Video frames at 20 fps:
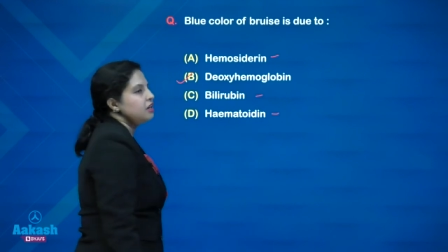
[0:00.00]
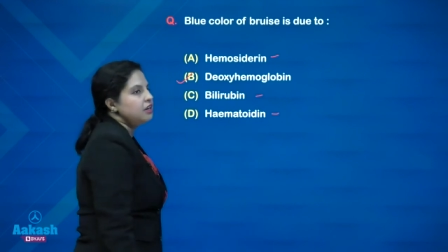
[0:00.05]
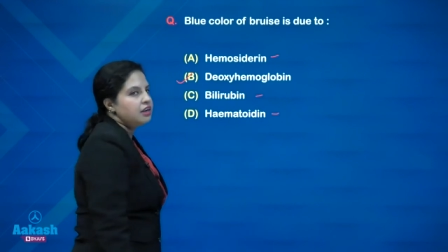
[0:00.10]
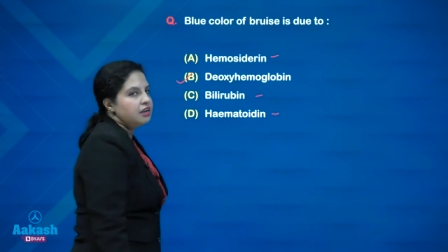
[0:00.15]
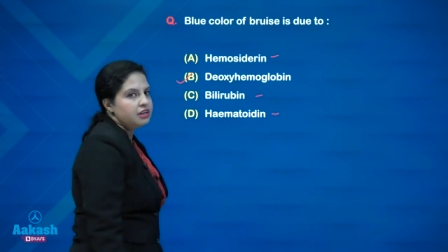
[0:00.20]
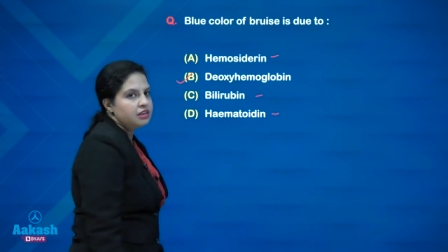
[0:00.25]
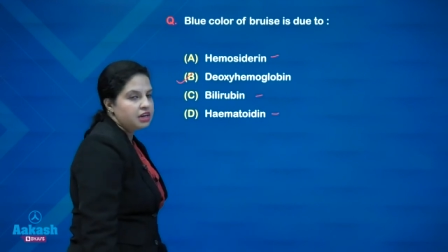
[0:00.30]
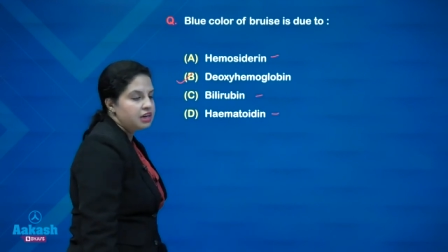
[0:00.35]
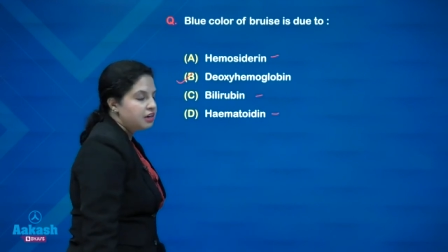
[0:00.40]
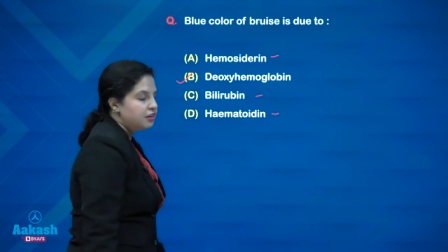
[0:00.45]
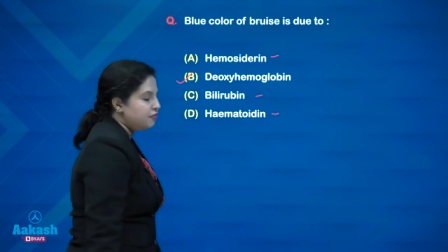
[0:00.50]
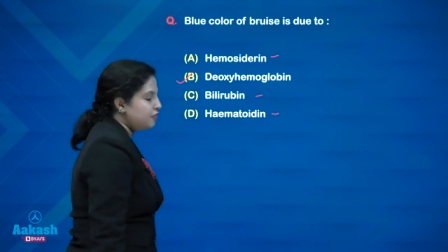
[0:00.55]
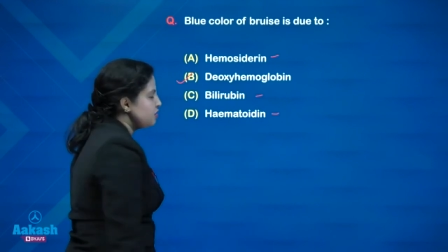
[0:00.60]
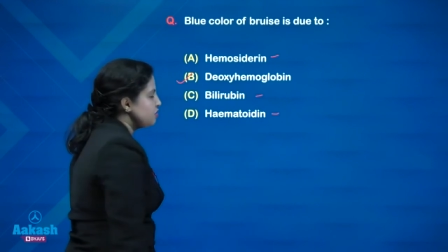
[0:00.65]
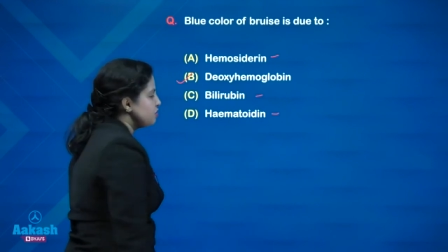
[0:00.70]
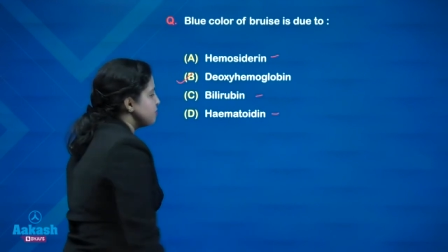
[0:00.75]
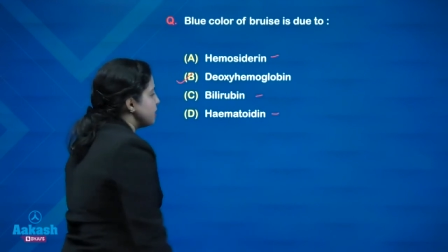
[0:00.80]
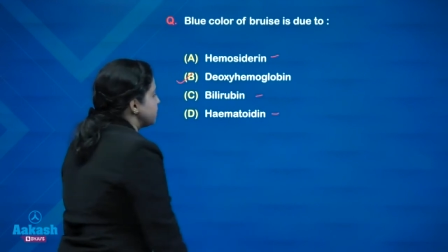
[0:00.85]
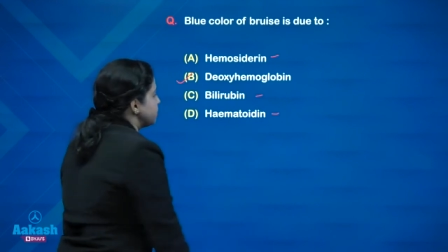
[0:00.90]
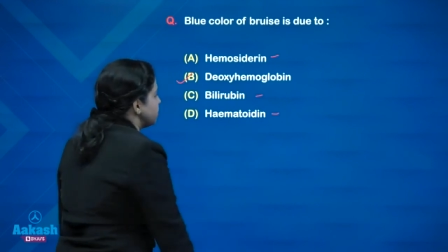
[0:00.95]
the different
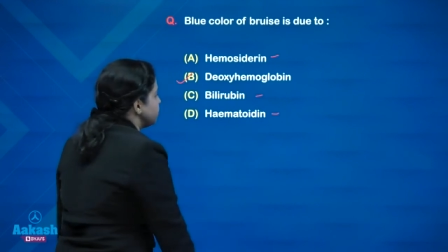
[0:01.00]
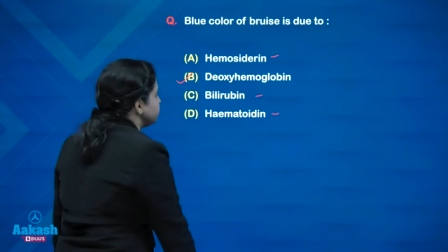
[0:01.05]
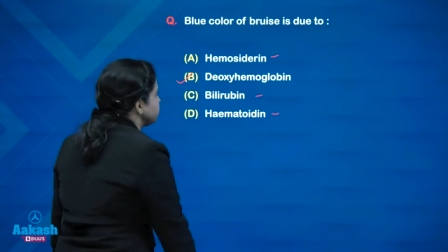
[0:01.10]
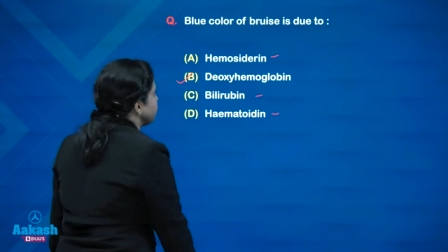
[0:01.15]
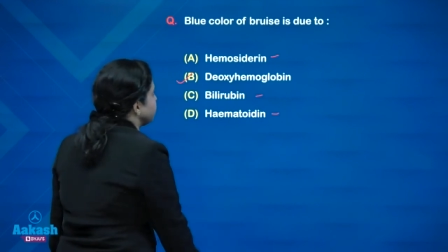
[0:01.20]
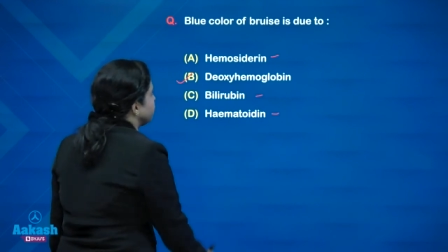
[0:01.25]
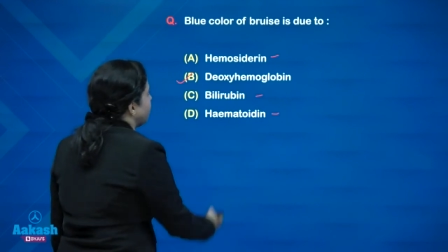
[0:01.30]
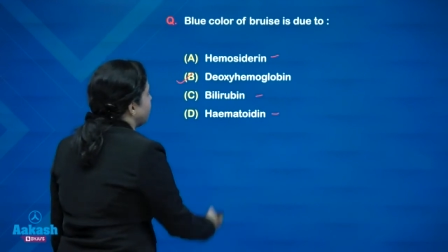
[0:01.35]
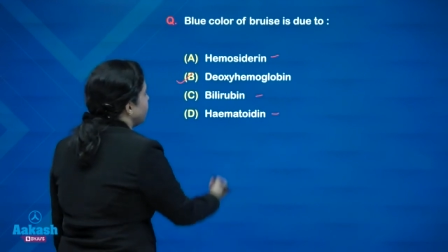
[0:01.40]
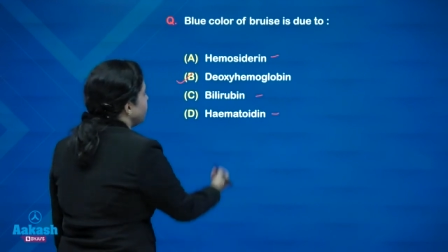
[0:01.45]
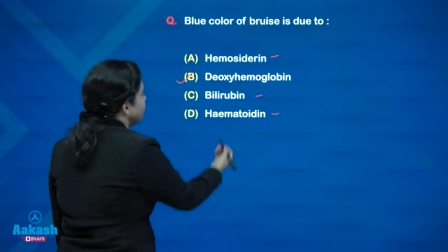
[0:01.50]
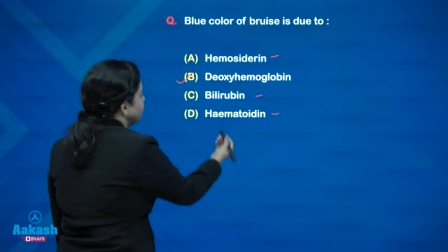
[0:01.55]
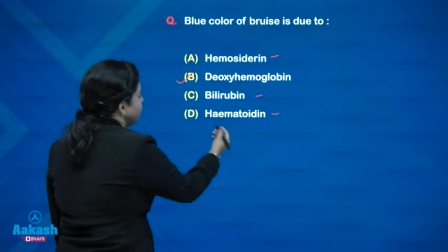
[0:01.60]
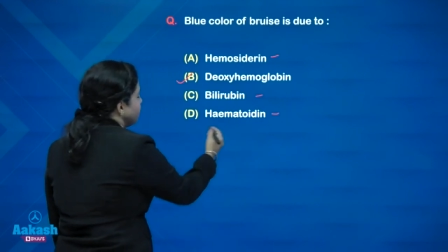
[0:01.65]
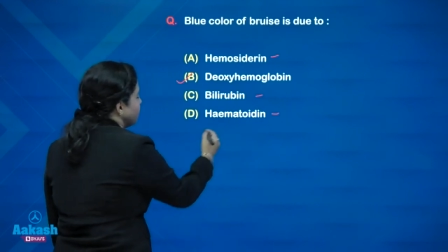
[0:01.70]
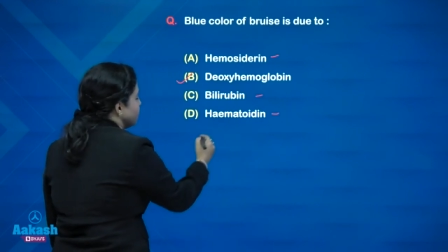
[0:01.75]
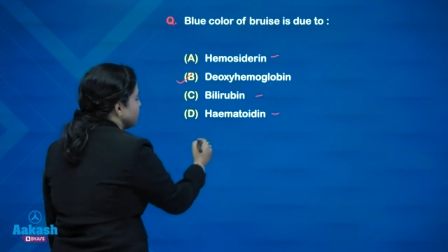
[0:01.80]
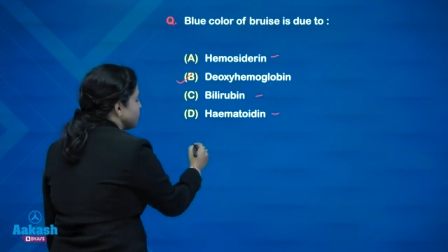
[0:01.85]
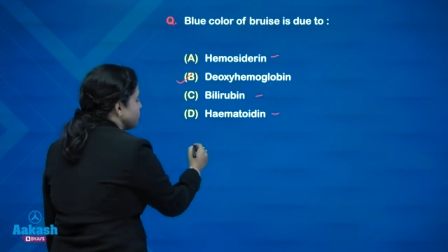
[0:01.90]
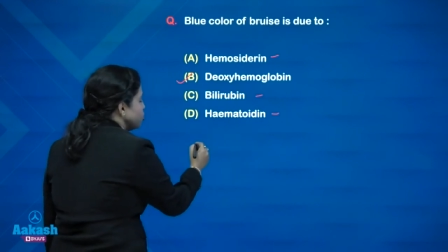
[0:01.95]
spectrums of color in
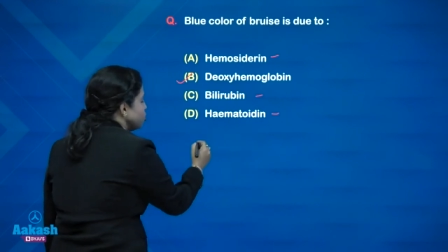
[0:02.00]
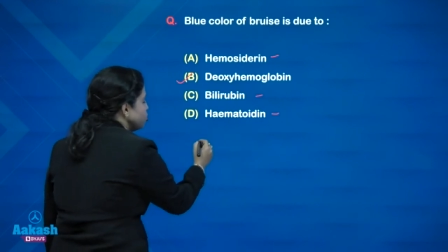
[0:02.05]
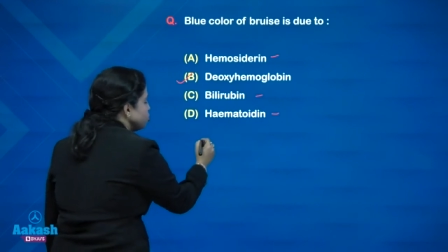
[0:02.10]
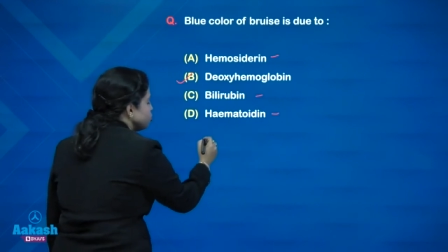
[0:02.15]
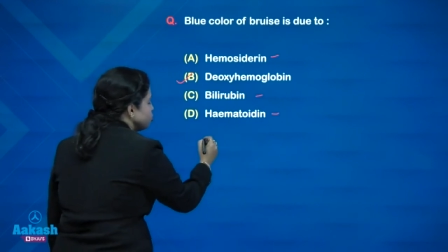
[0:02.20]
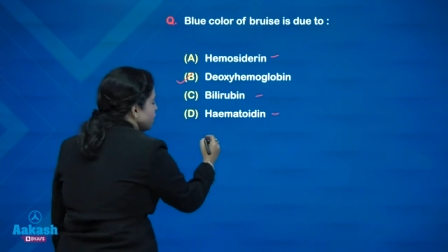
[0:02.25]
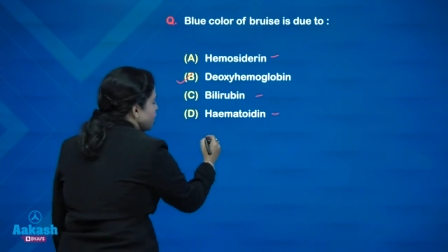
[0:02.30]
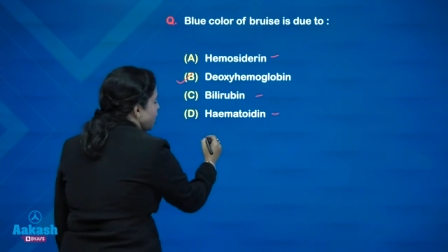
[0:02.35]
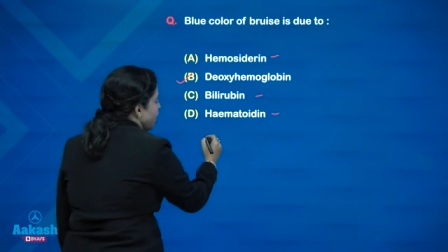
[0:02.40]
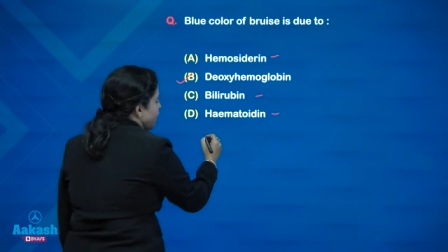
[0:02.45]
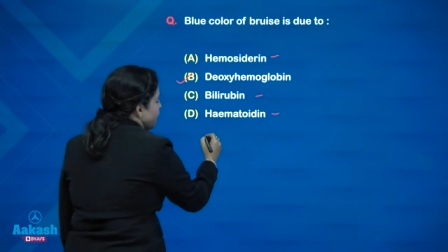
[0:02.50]
a bruise